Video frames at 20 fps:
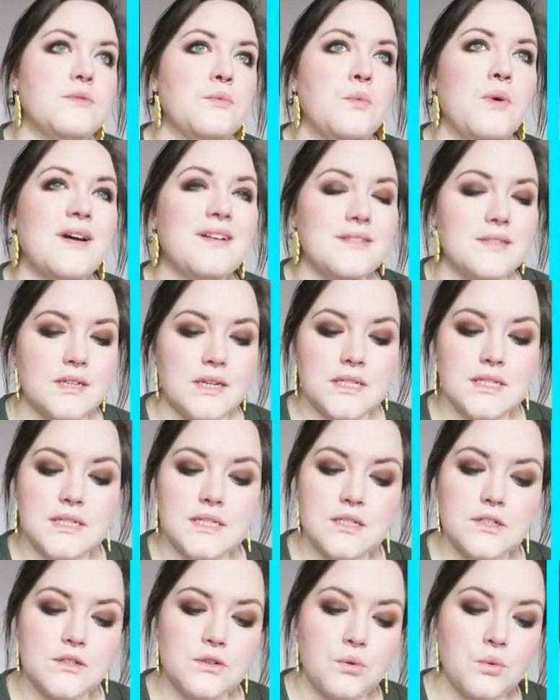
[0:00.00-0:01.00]
whilst I
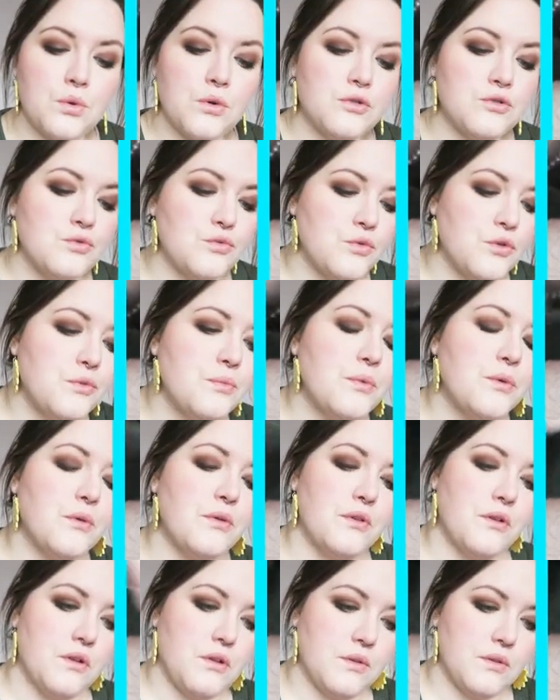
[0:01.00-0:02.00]
didn't
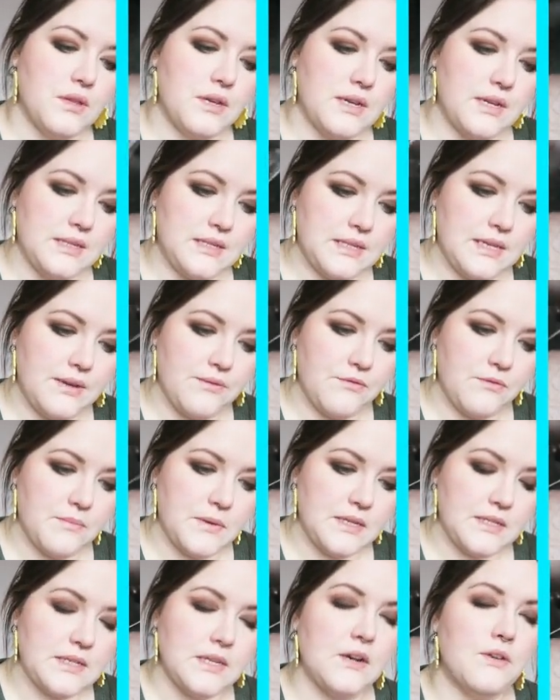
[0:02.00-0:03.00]
quadruple the goal that I'd set for
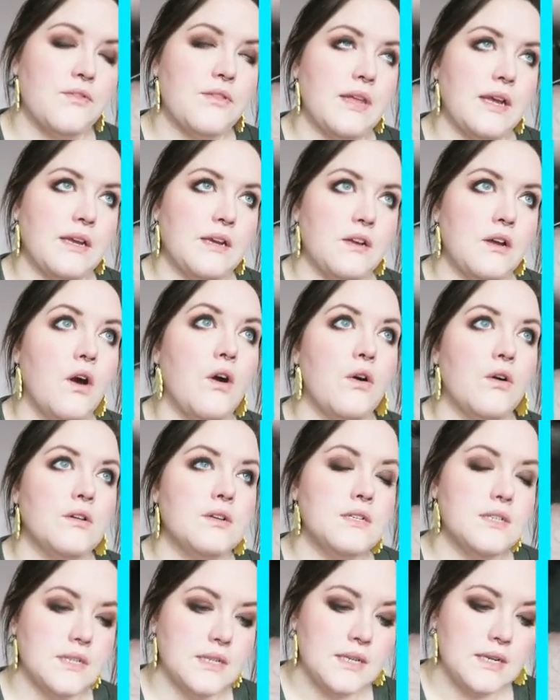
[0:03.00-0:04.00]
myself, thank
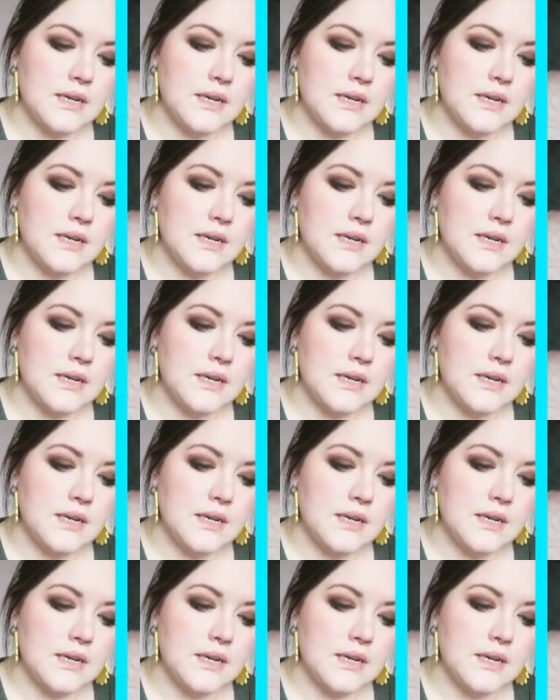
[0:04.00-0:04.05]
God,